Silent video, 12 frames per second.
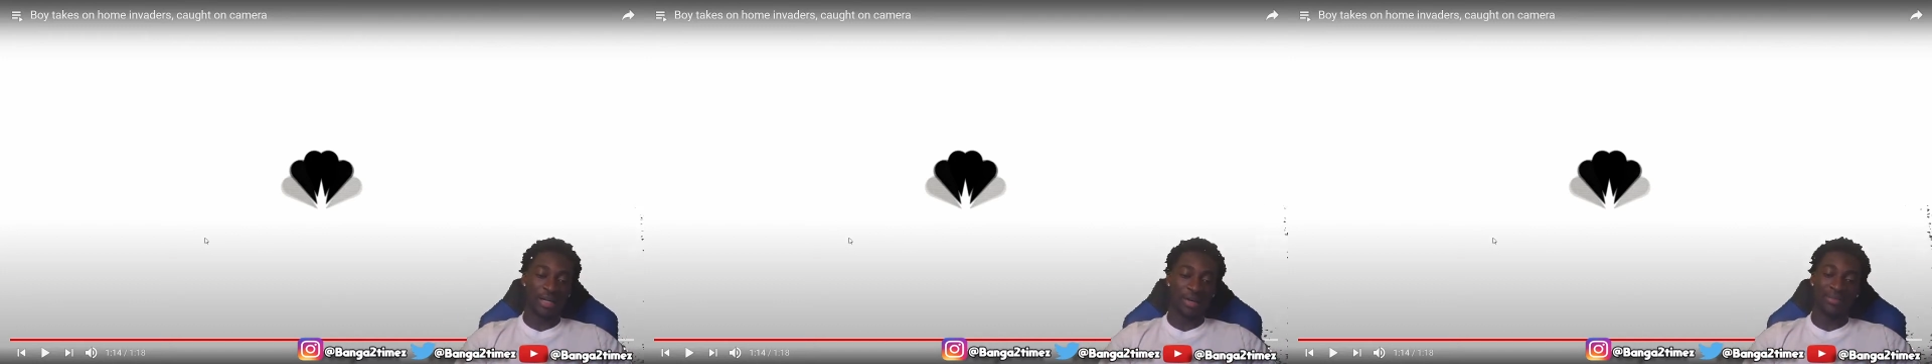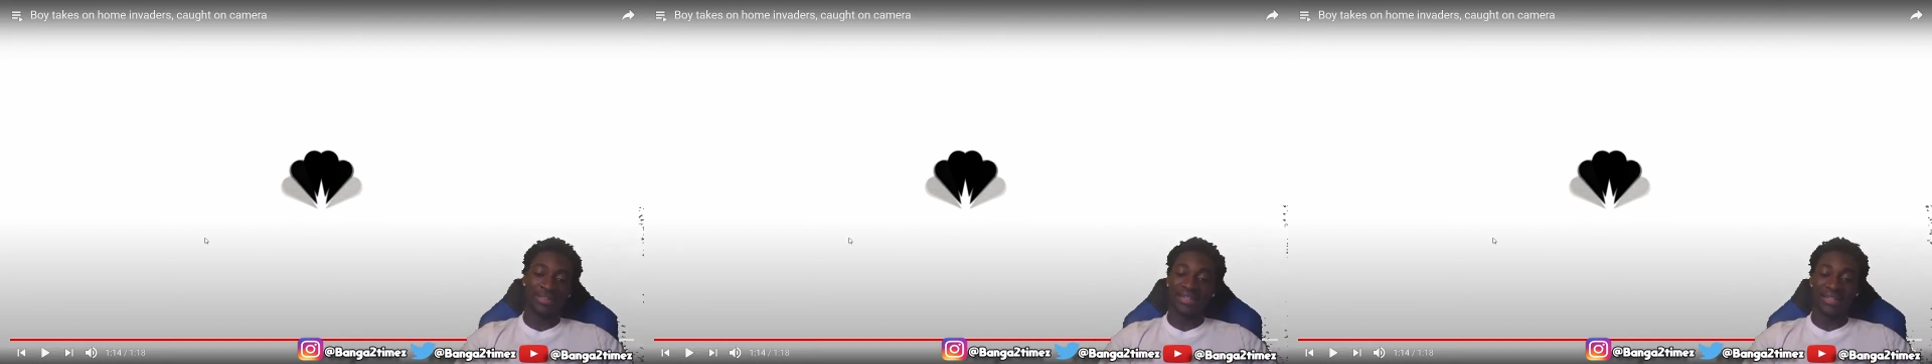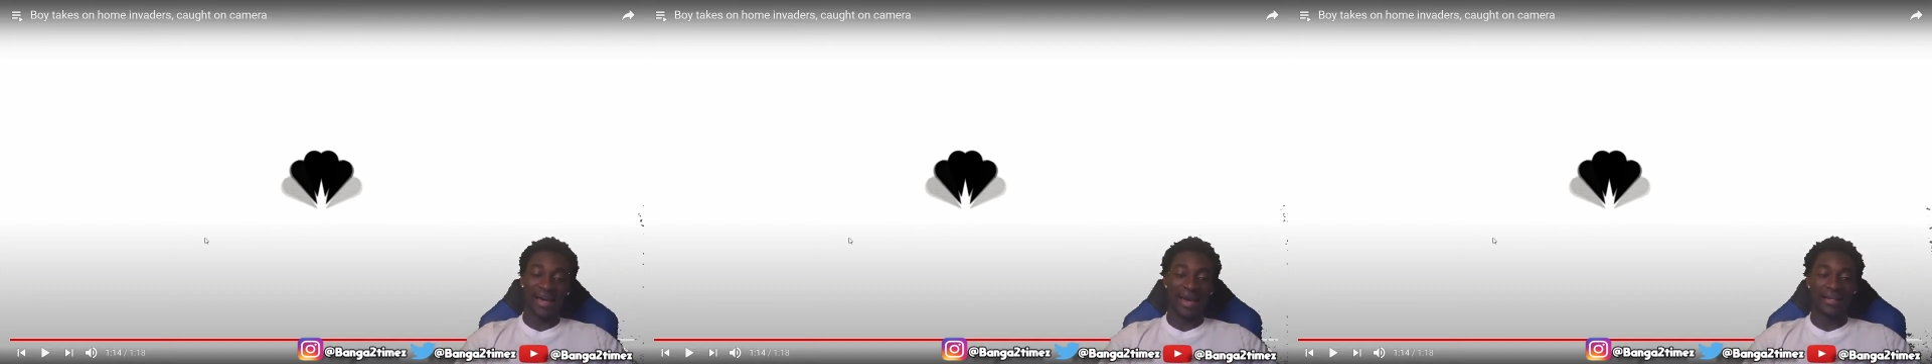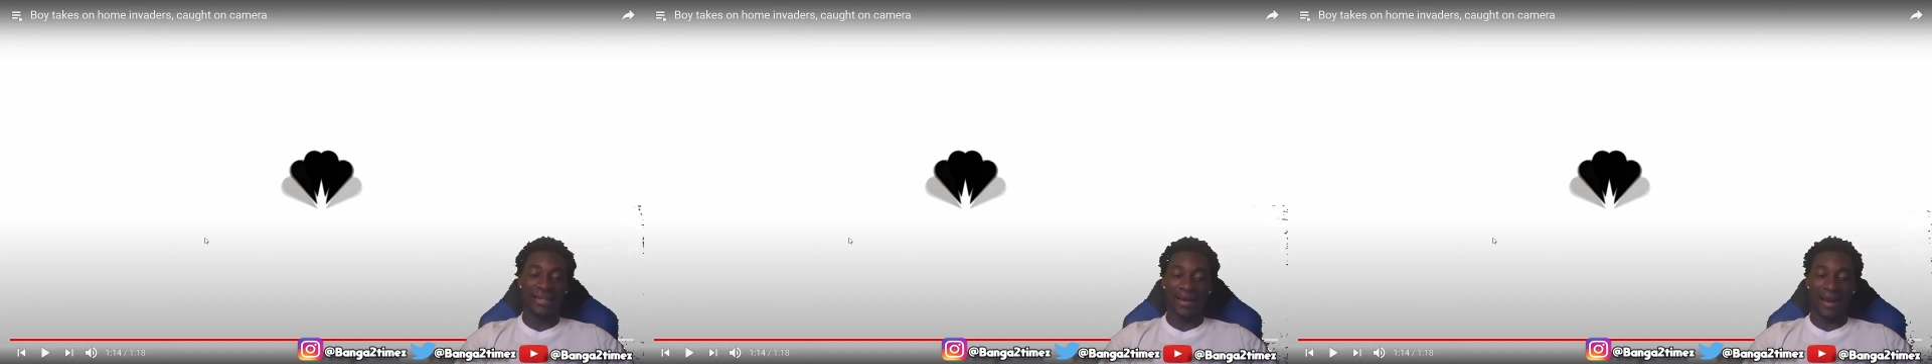And I'm just
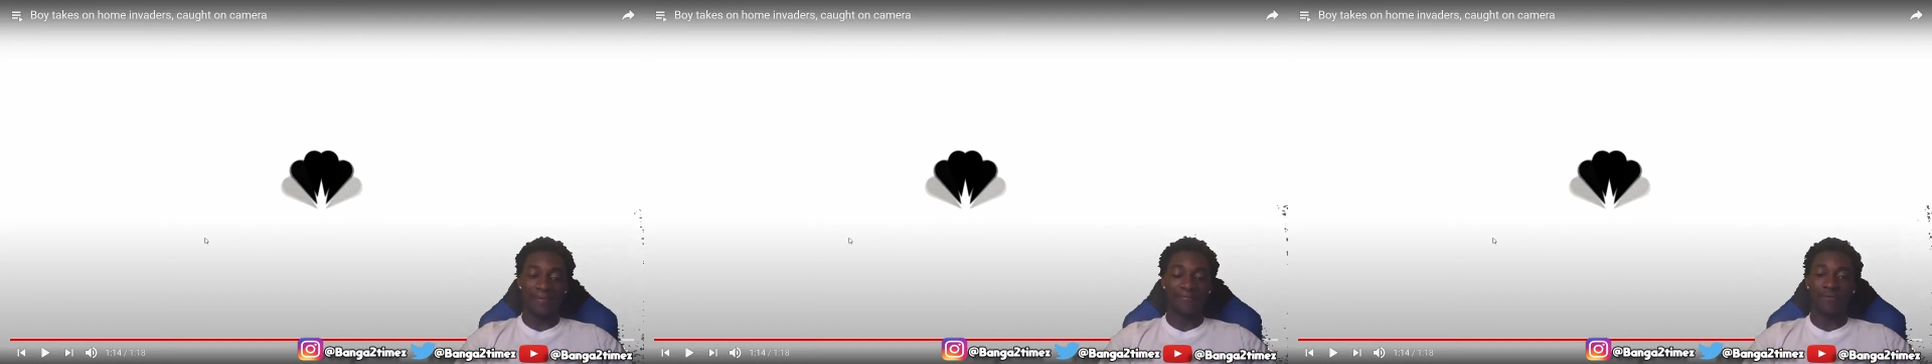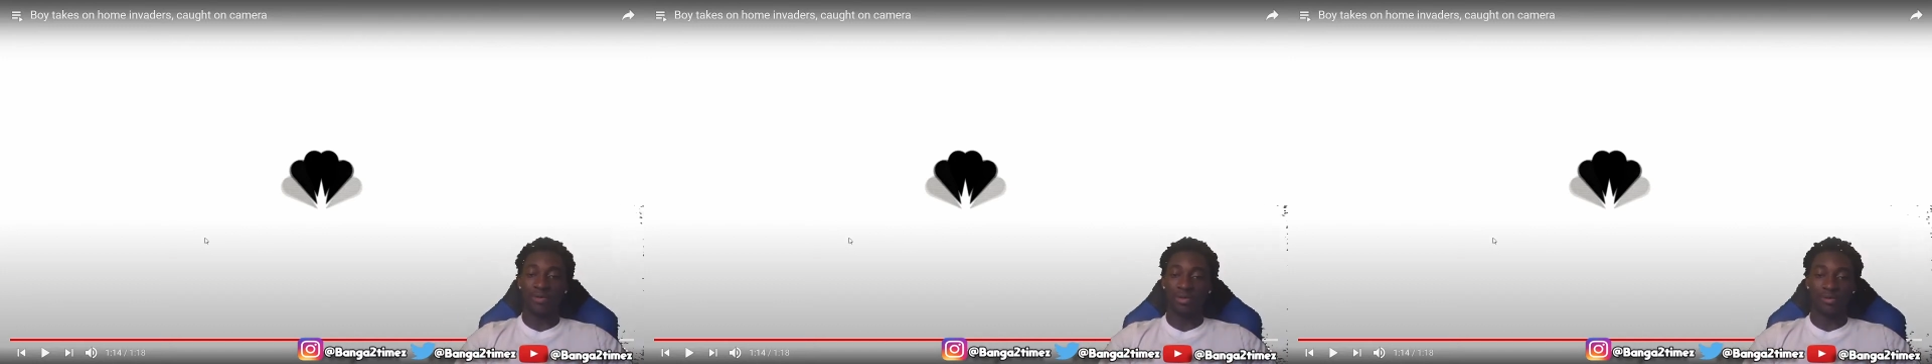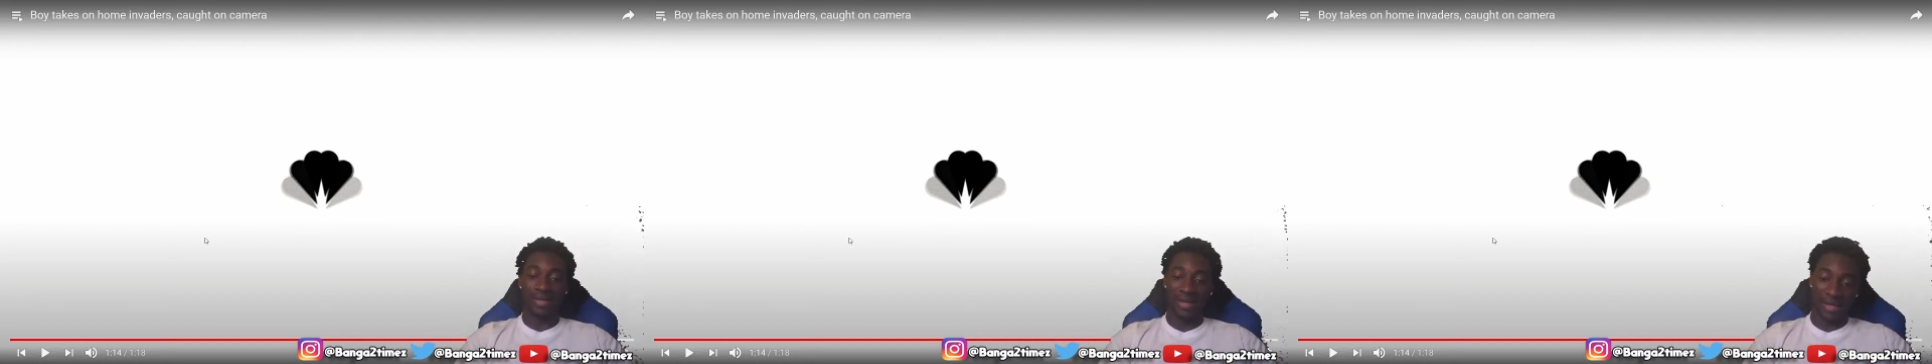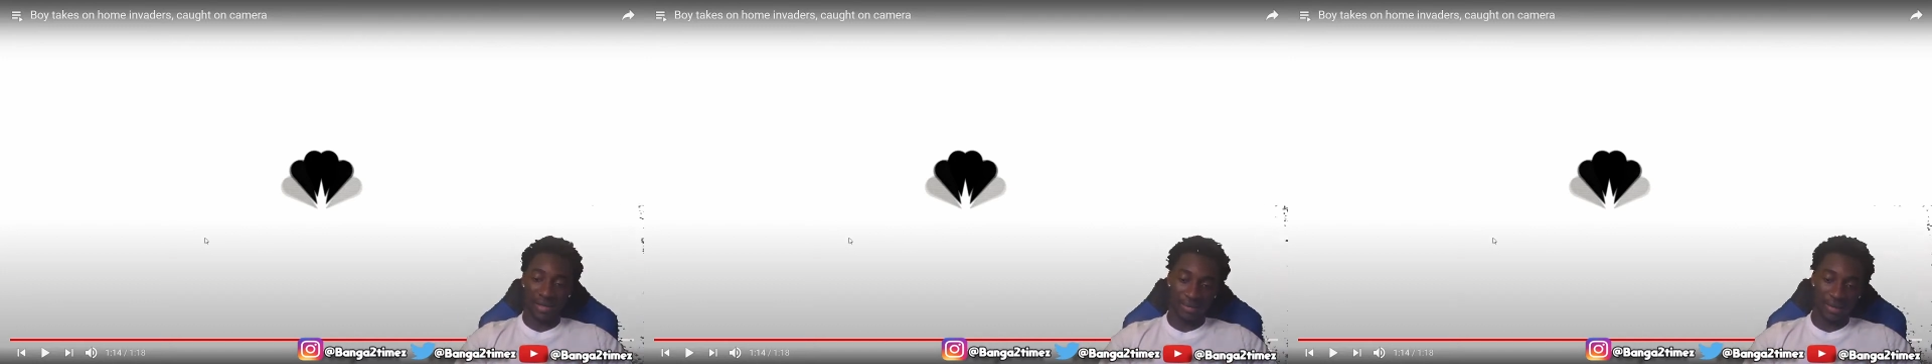glad that everyone's
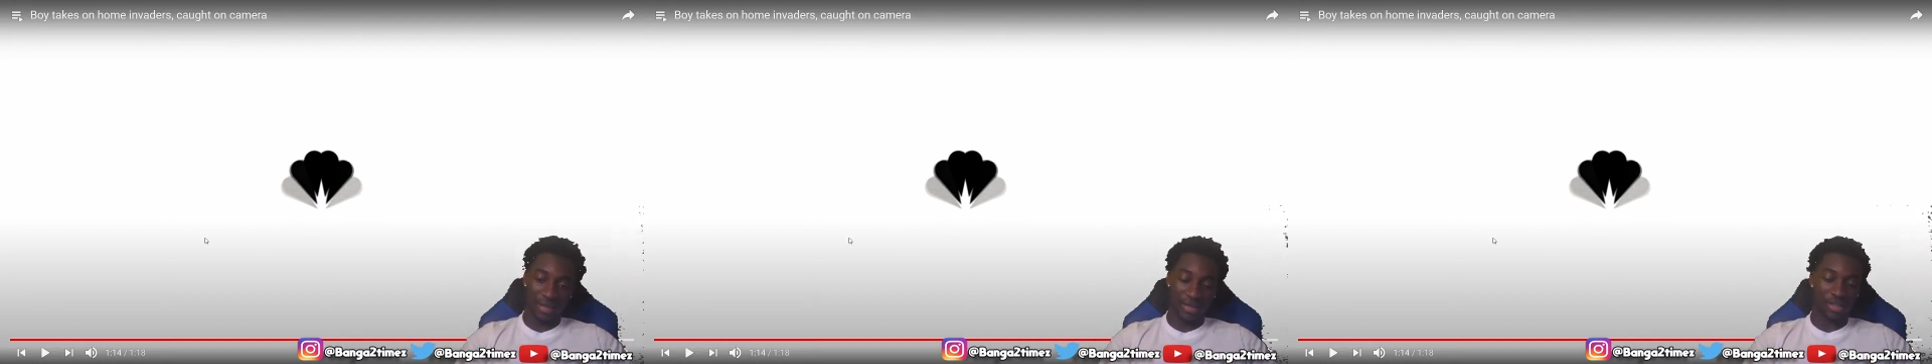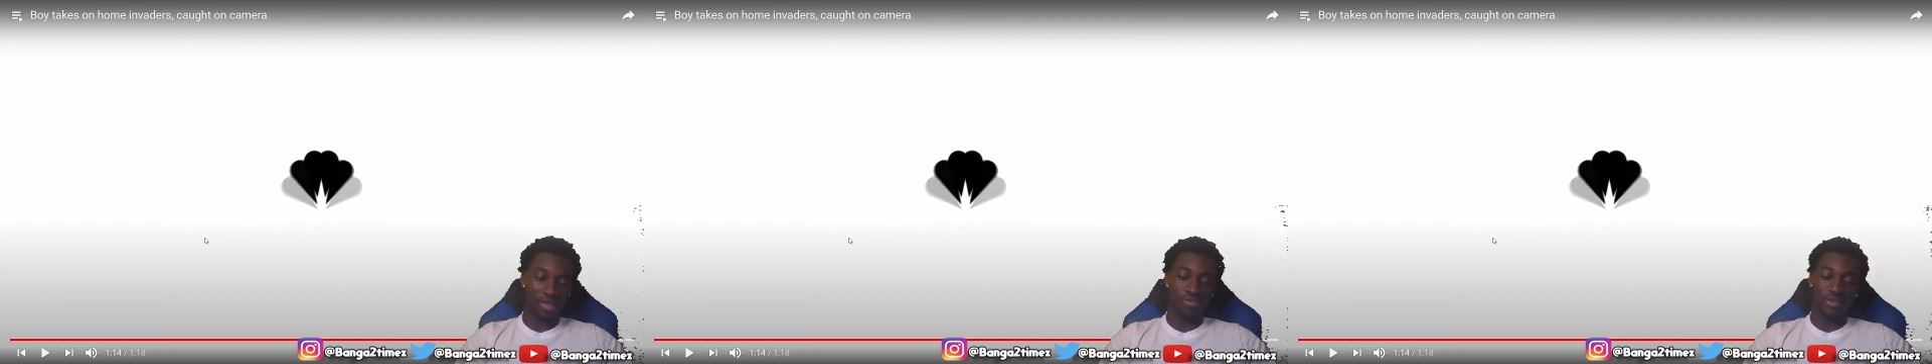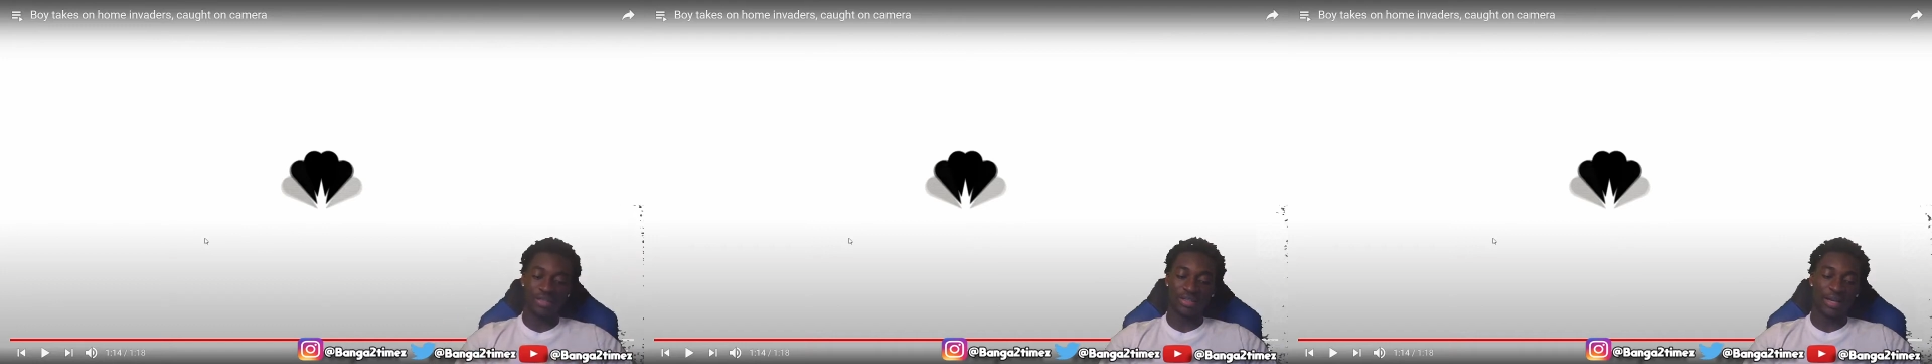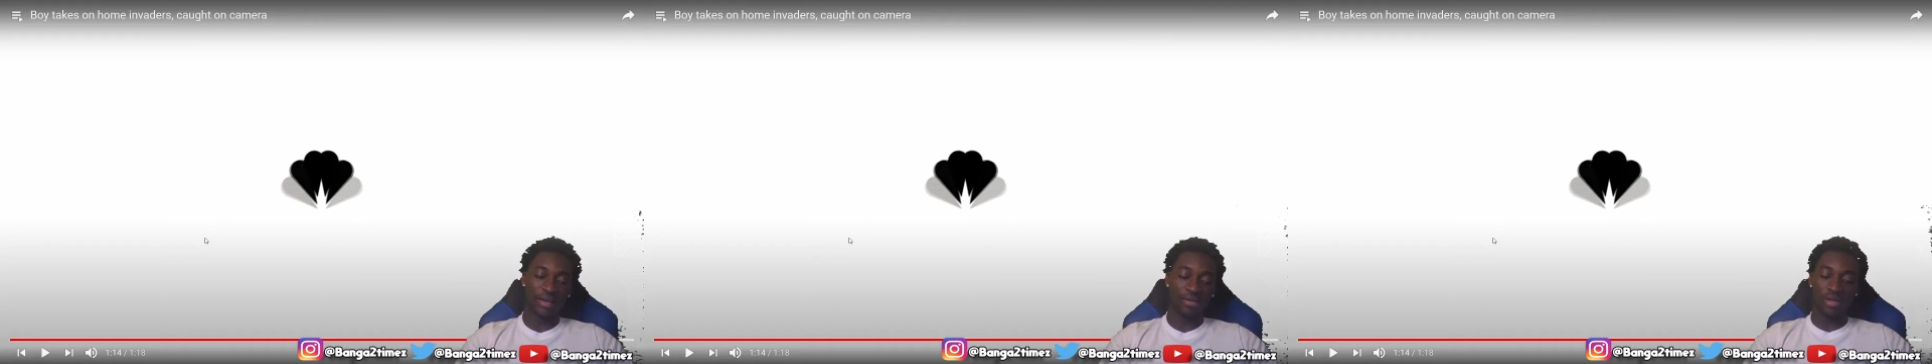okay. And I just wish
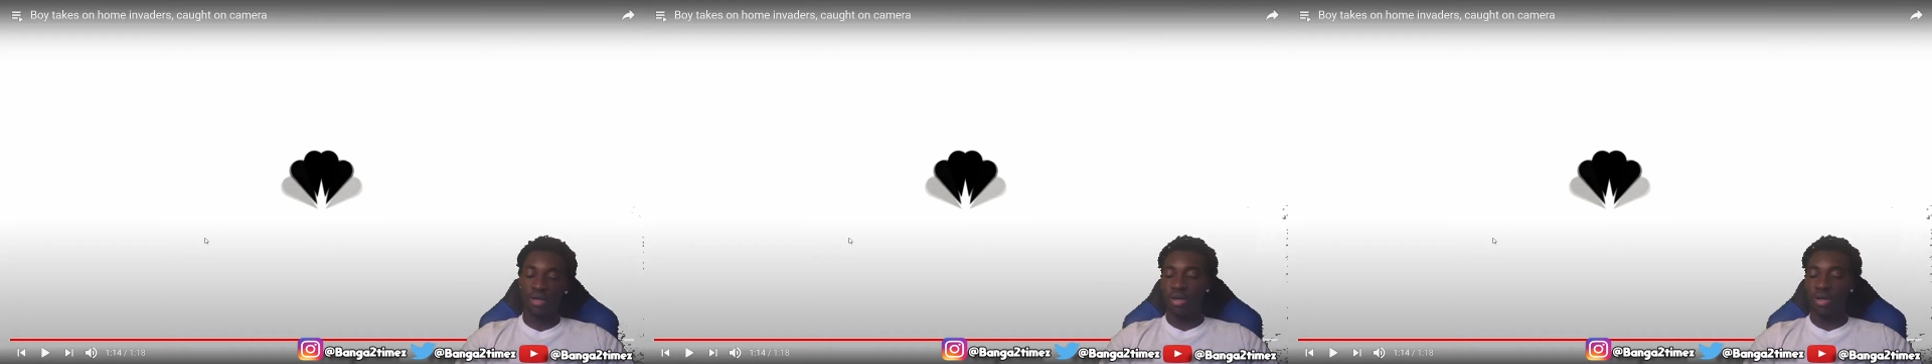that